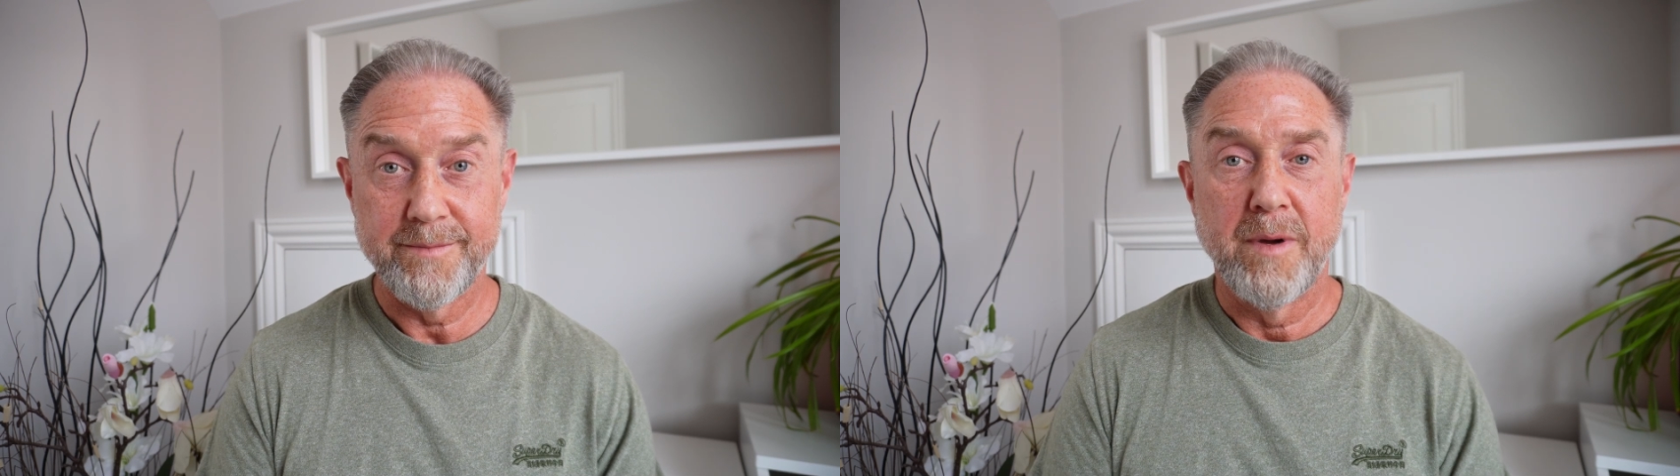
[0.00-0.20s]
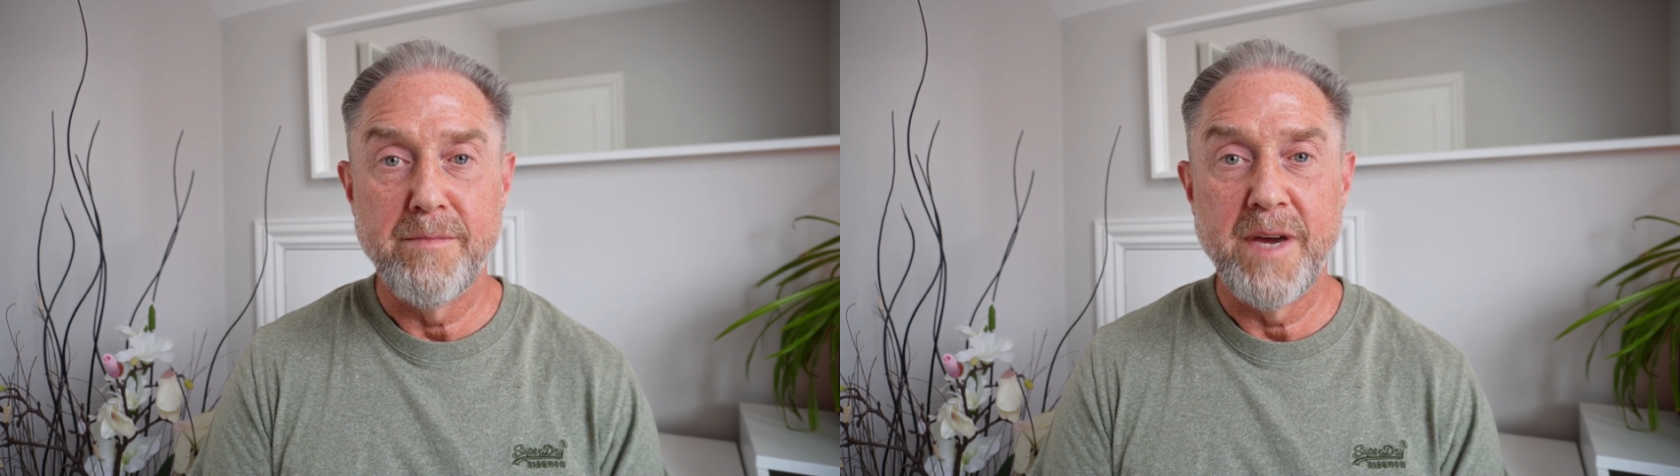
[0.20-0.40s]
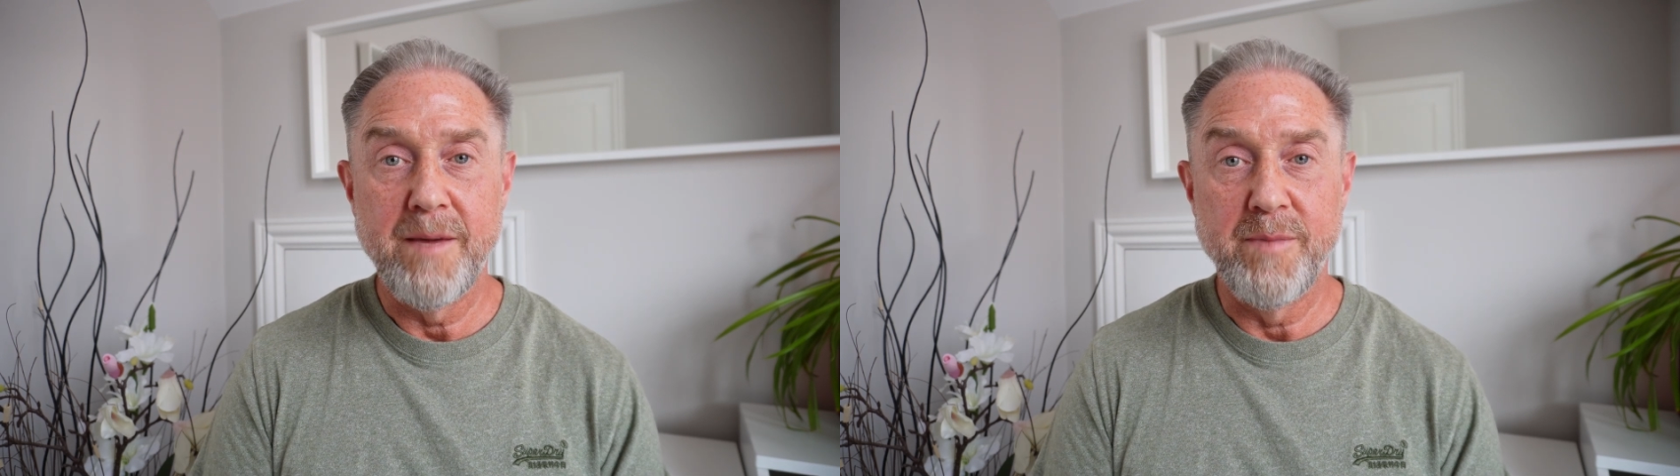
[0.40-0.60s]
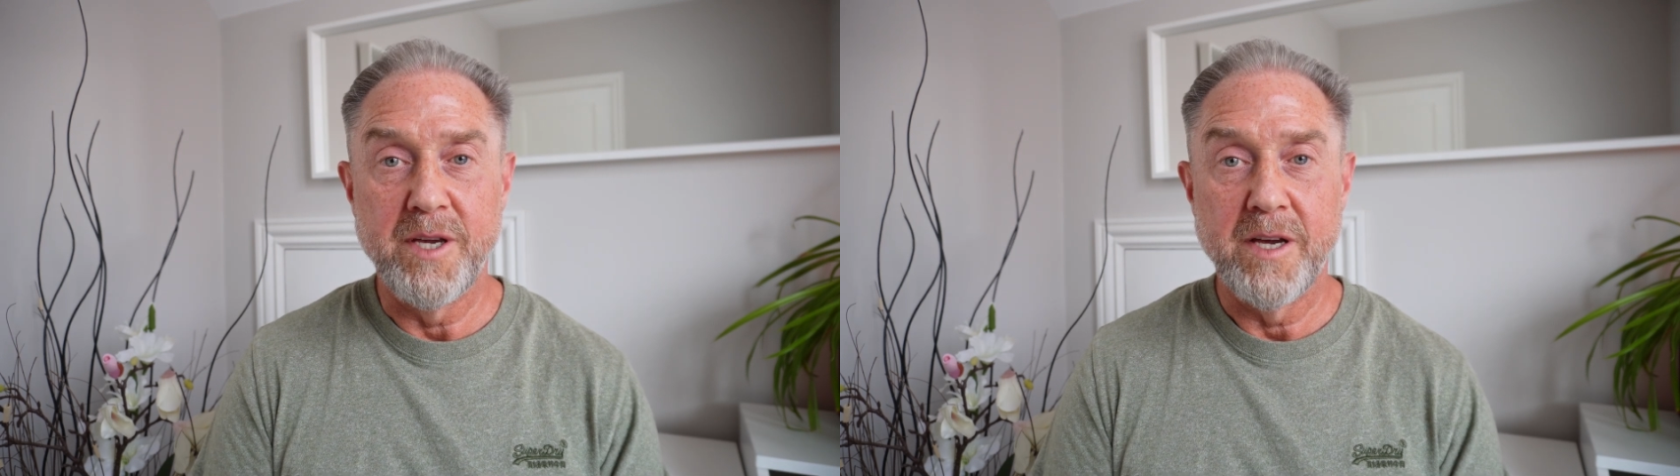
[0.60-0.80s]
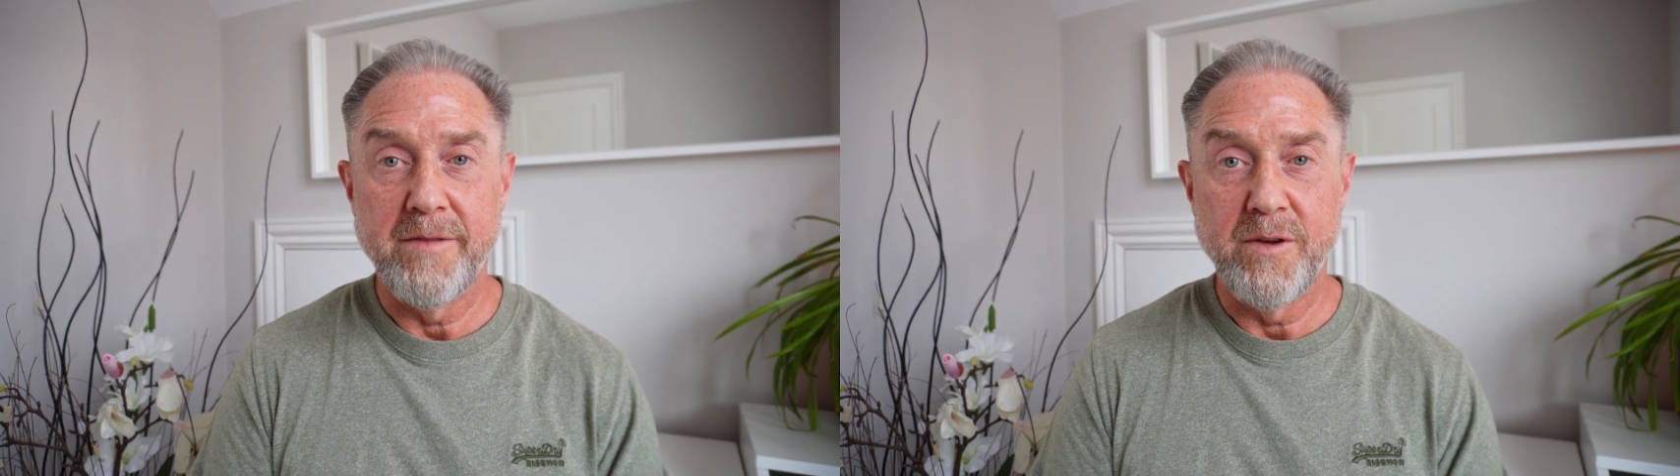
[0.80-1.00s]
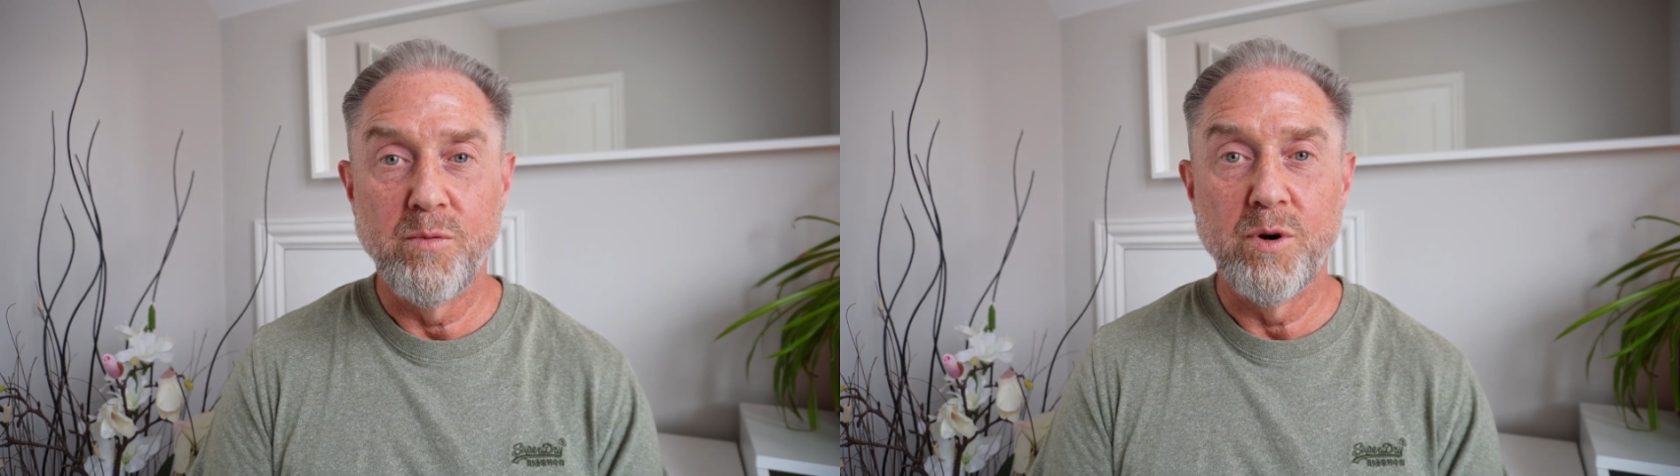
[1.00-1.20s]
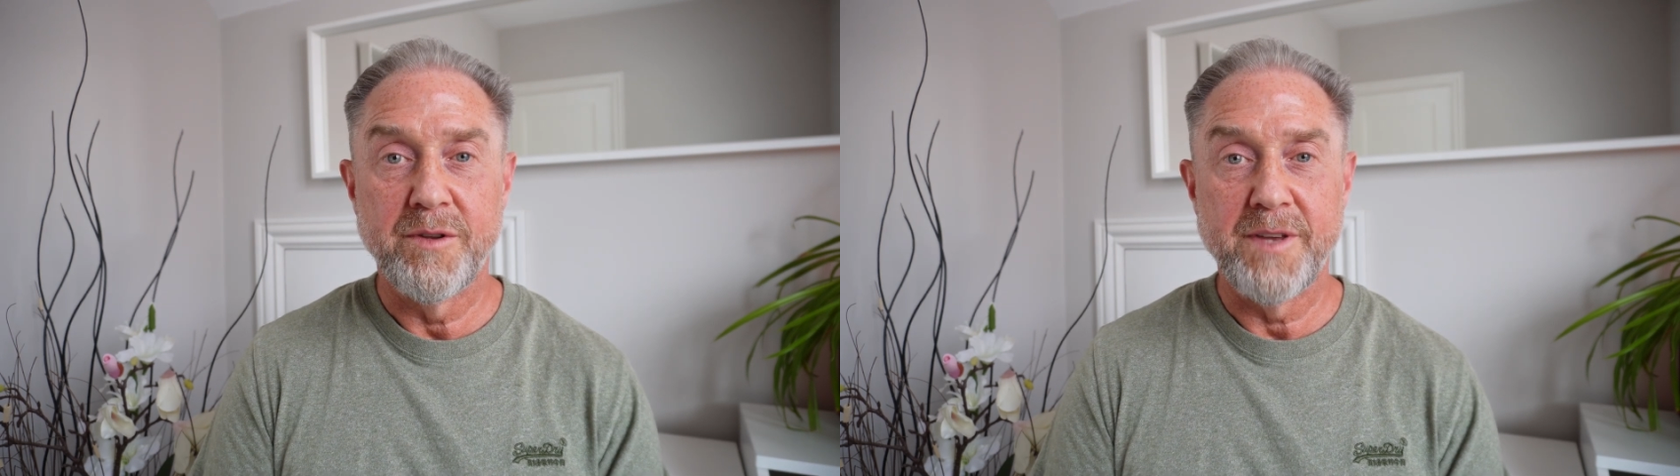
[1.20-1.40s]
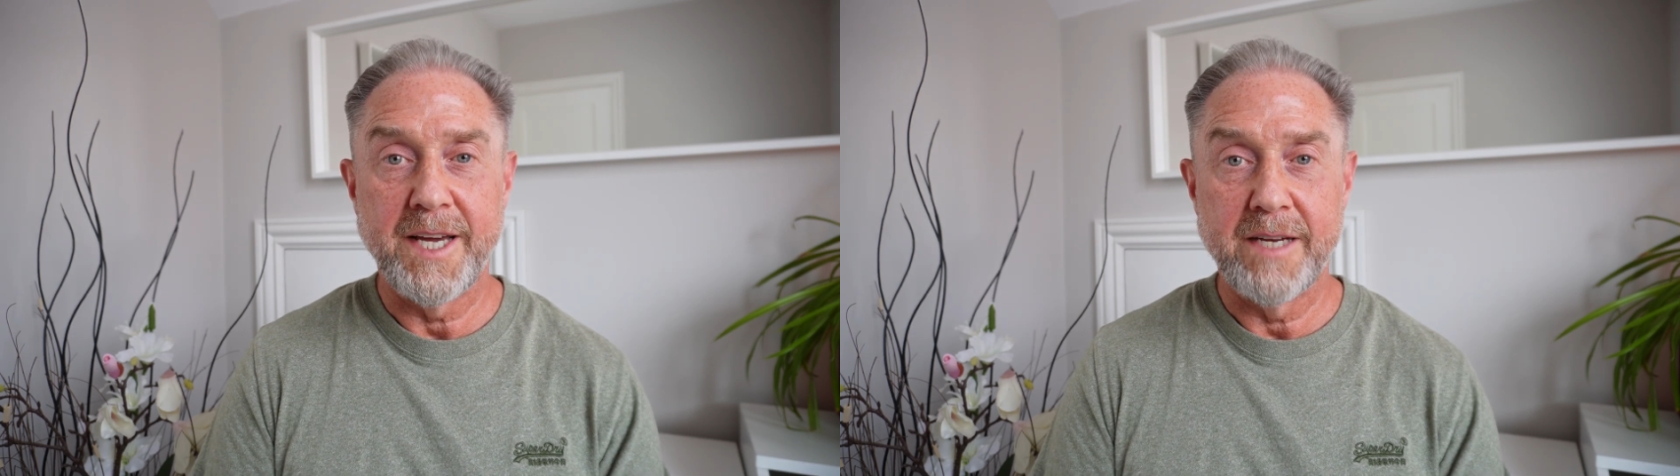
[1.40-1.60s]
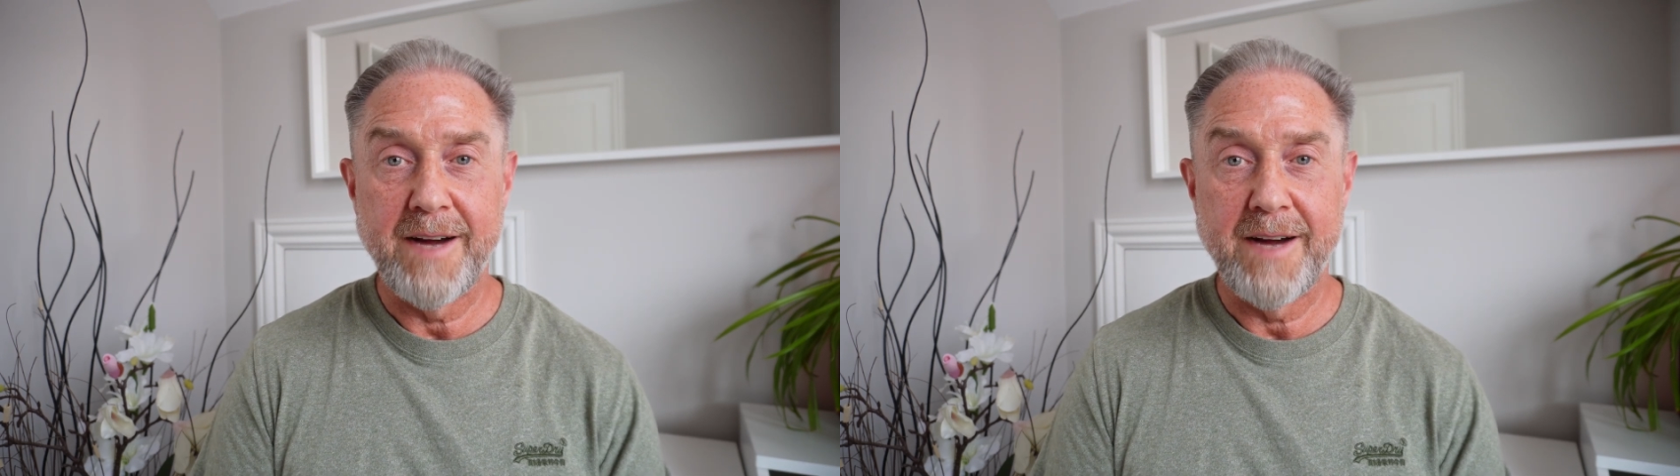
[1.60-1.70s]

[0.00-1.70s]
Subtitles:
But maybe, if you were thinking